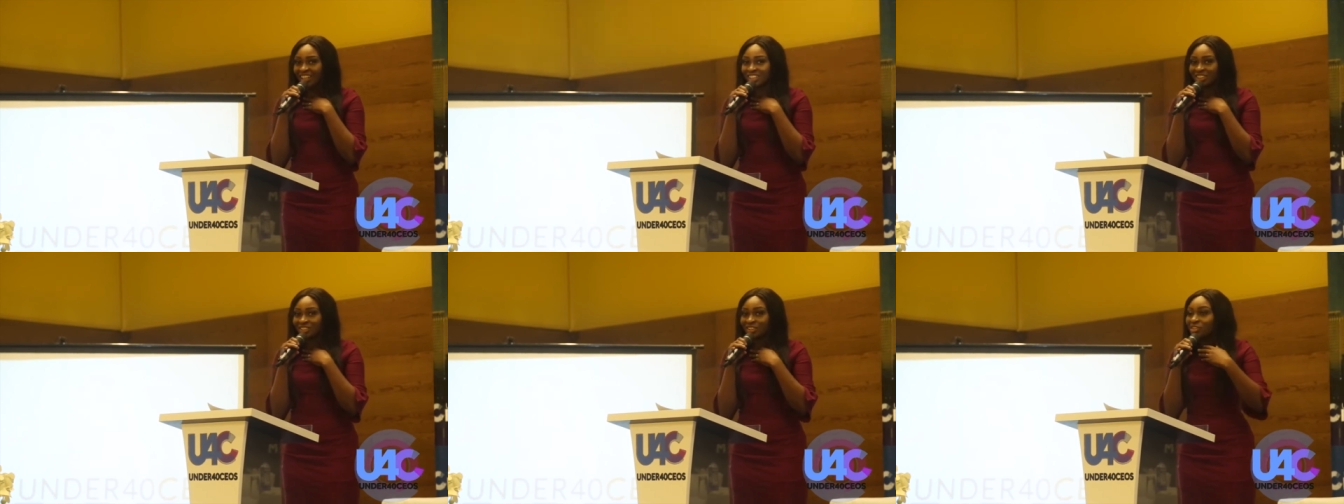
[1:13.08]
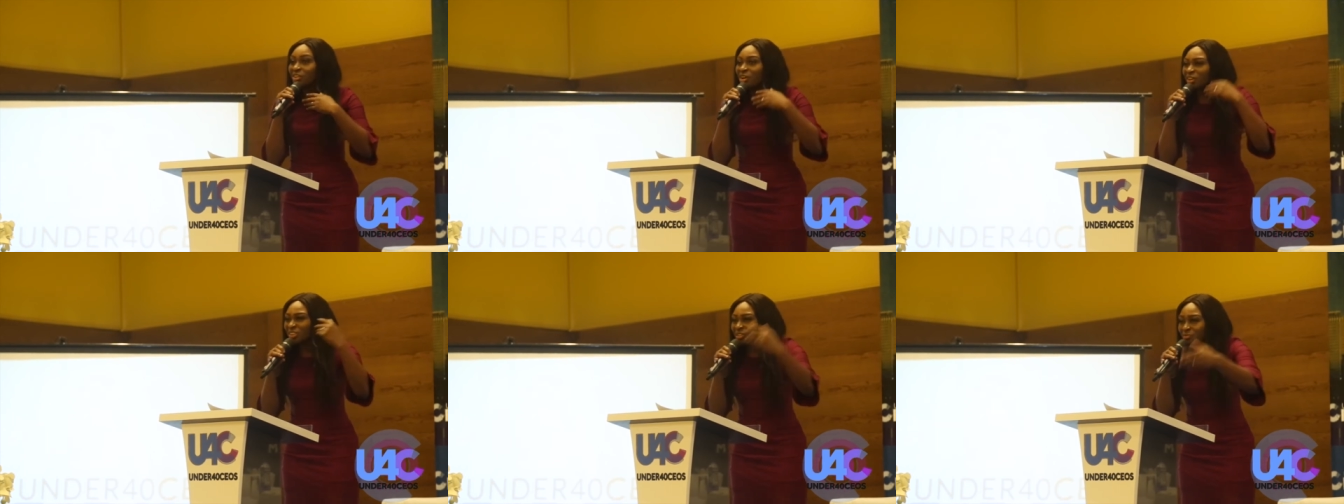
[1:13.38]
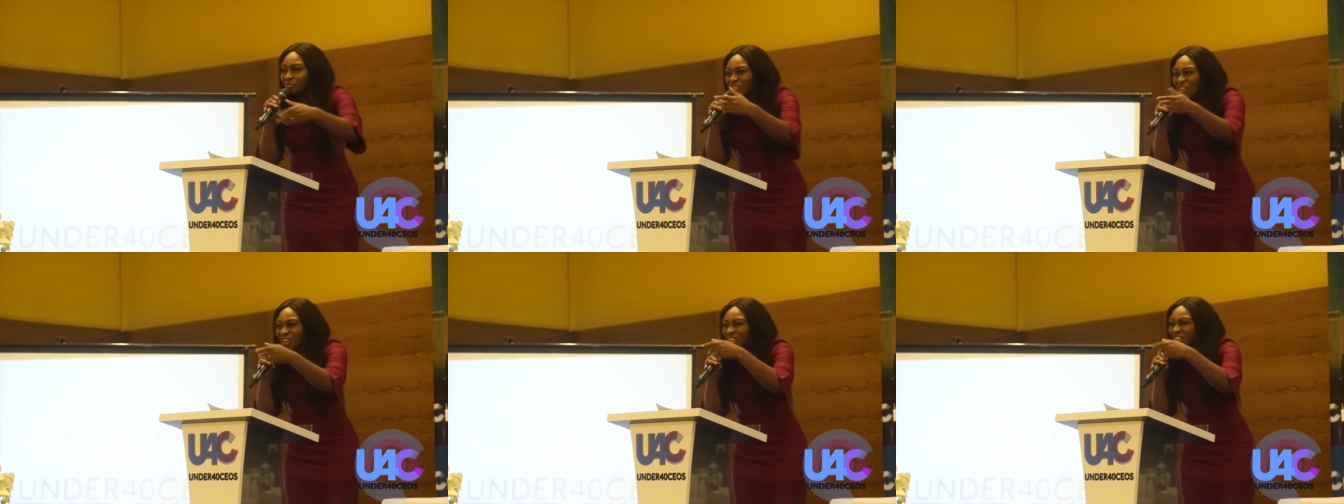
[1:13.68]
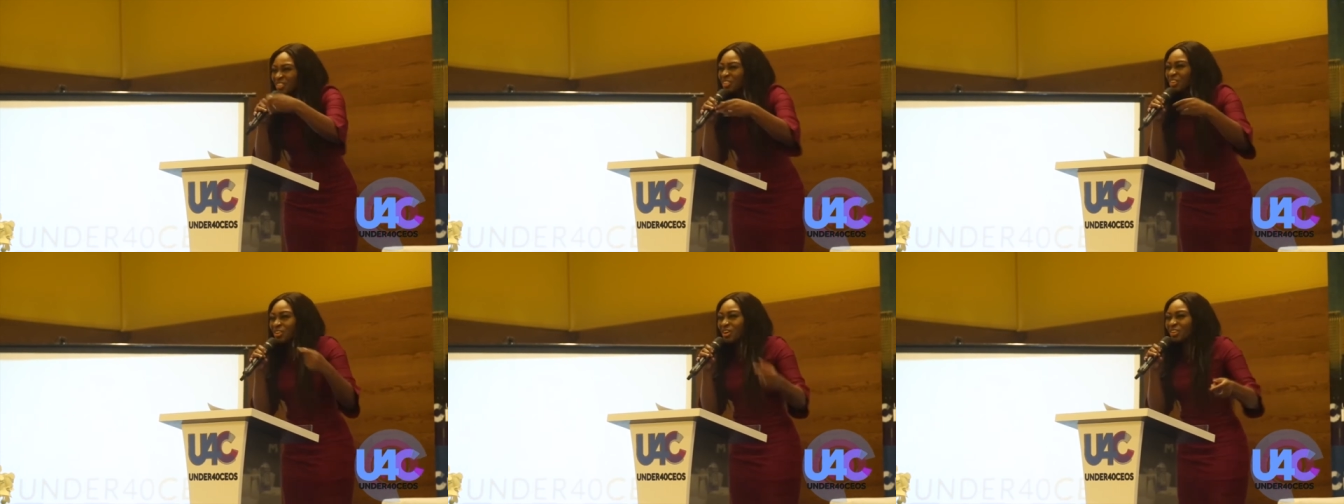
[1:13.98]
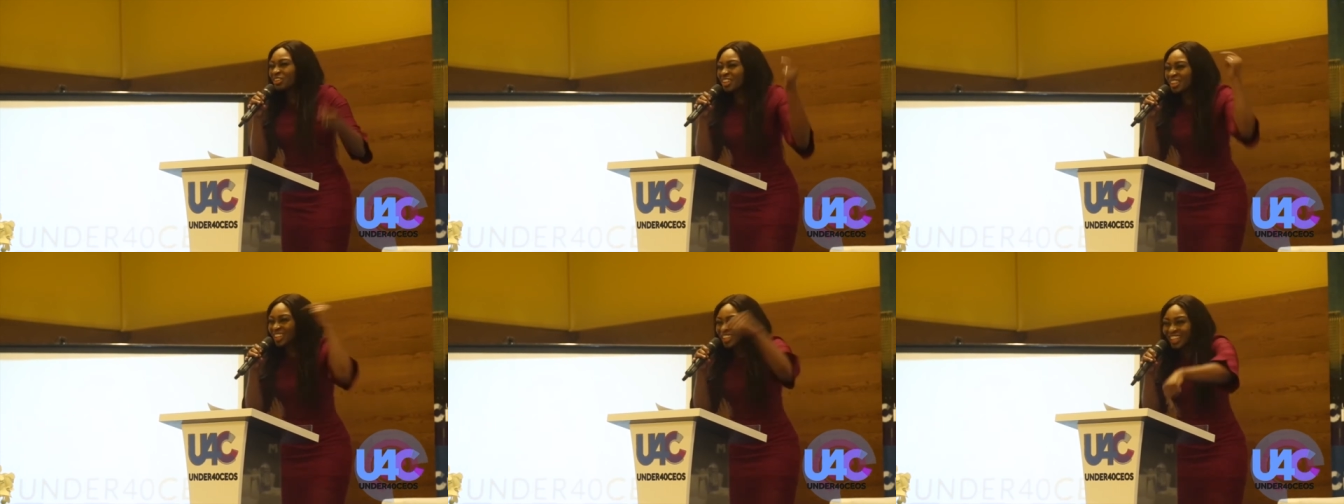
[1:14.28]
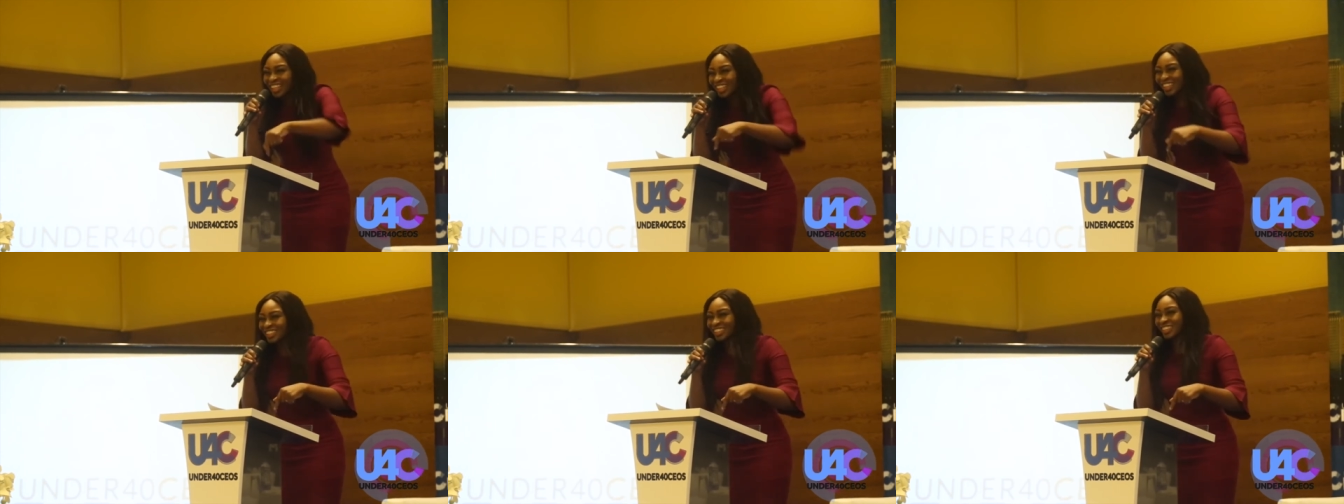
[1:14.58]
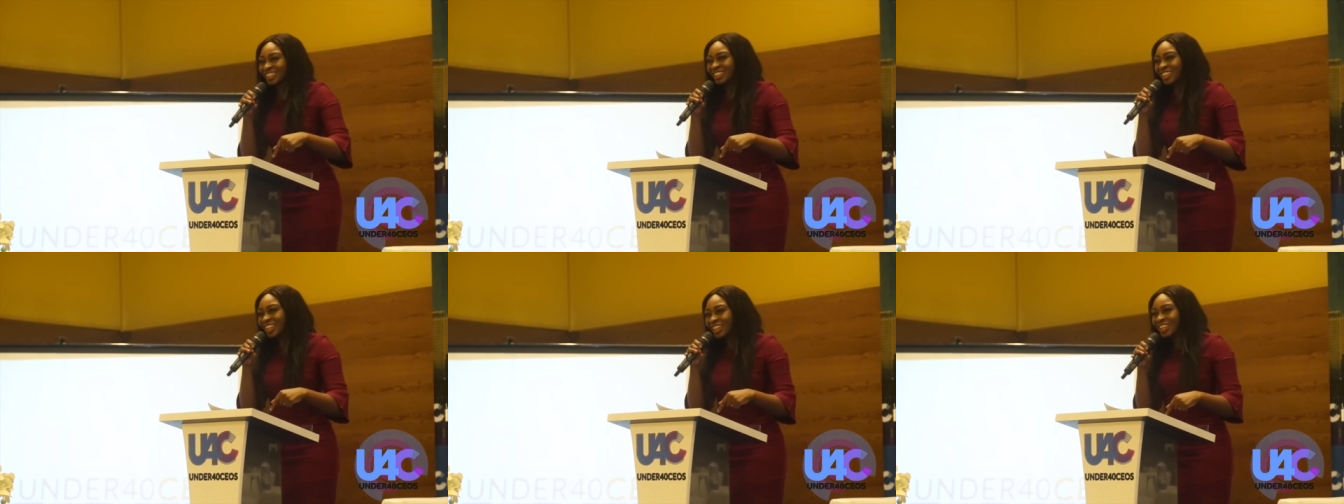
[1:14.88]
you know the
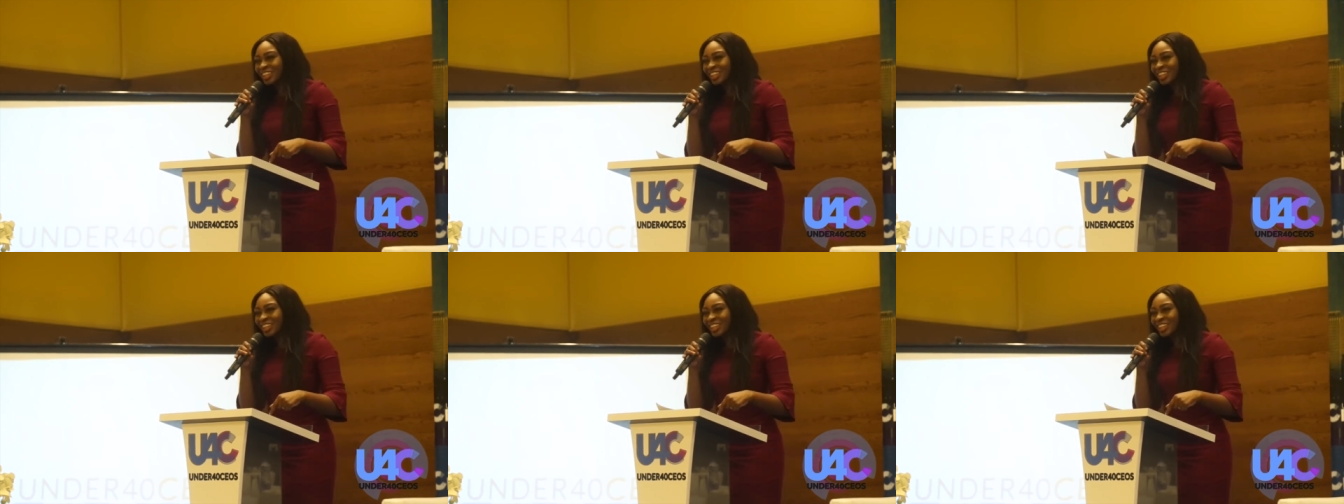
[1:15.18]
things